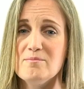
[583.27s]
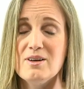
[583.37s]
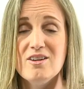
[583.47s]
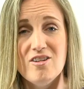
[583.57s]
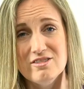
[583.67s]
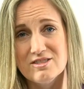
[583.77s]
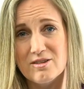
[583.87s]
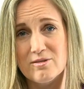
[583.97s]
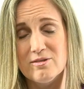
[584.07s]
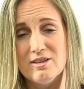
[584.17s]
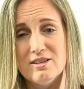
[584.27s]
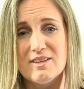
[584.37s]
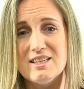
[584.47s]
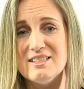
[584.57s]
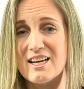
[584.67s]
But also,
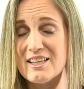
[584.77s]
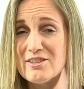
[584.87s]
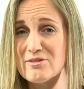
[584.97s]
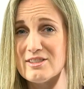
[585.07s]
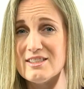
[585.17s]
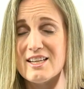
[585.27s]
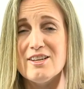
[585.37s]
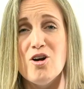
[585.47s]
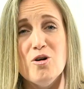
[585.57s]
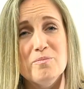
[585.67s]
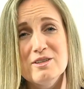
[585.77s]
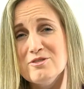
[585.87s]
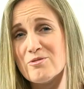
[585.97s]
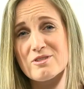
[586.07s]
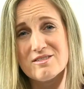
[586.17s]
a diagnosis can open
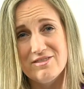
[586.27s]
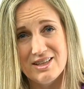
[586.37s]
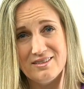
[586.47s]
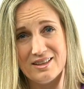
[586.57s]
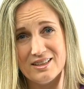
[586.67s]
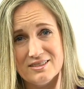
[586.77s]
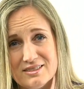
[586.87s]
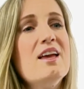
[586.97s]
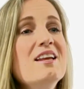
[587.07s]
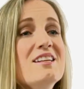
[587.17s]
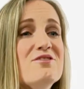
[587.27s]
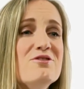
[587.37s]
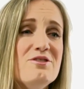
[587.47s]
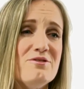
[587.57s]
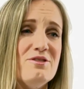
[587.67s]
doors of healing and
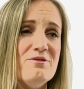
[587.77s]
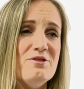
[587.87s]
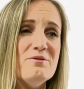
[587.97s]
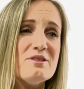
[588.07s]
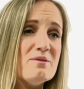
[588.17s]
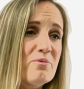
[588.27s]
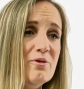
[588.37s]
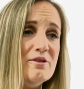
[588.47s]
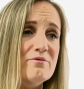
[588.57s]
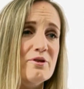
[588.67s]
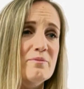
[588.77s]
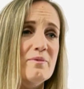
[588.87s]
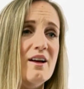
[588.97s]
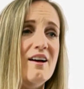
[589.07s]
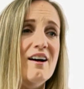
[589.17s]
introduce you to a supportive group
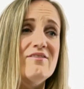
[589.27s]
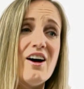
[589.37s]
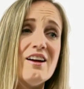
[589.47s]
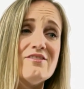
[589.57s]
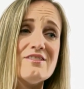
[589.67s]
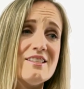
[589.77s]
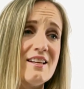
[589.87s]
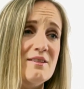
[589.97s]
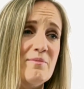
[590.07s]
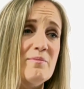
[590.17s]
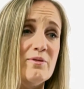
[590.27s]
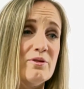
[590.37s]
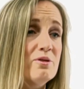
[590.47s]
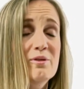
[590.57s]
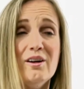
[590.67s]
of understanding people
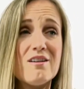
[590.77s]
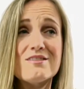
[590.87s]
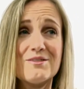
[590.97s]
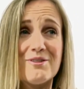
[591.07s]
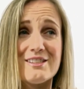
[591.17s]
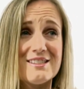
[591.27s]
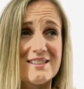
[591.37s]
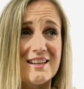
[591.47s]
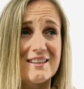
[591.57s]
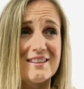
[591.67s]
who are also autistic.